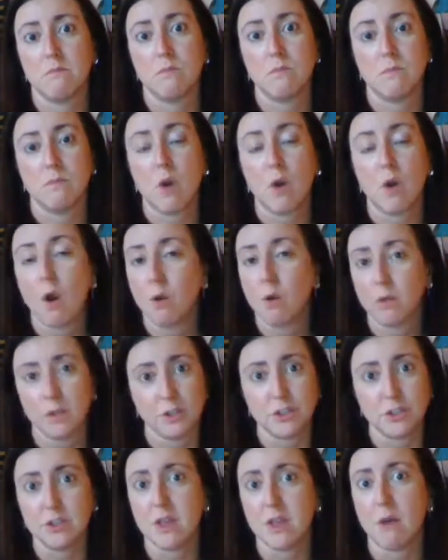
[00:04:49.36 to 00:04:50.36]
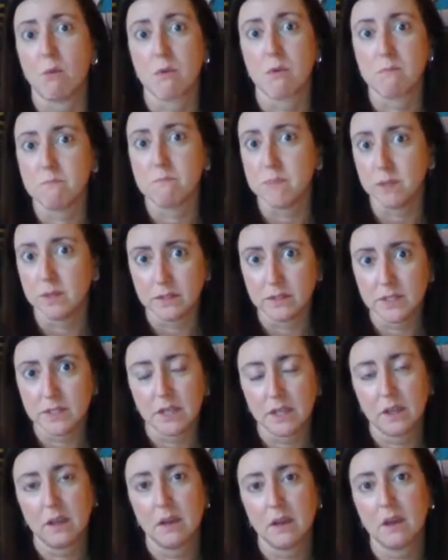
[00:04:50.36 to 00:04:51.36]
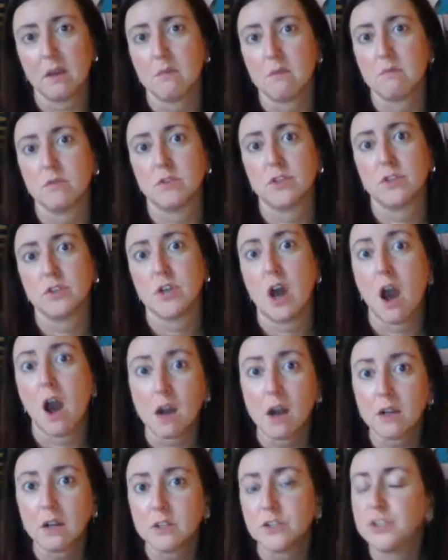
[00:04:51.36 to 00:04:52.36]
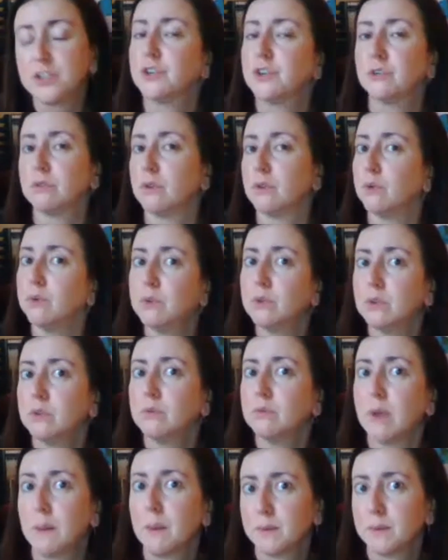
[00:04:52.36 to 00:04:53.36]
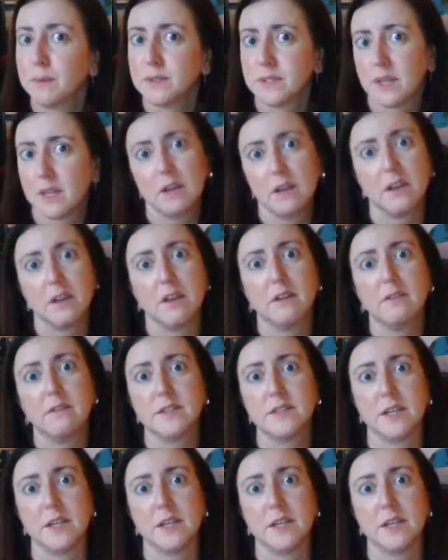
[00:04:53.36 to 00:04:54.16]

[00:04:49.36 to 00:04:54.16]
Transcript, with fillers: coalition that we're building talk to your local representatives.